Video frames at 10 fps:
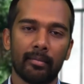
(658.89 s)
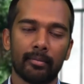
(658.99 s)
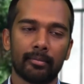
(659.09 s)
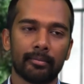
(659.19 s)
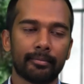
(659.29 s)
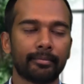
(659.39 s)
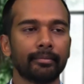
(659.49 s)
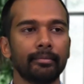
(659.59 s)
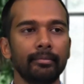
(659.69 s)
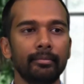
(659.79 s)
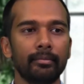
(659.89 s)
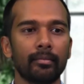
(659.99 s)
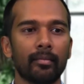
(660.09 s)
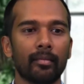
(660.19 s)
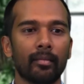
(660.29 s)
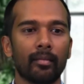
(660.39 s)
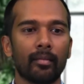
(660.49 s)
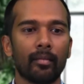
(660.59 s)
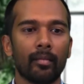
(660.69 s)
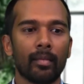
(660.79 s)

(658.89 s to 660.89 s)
(silence)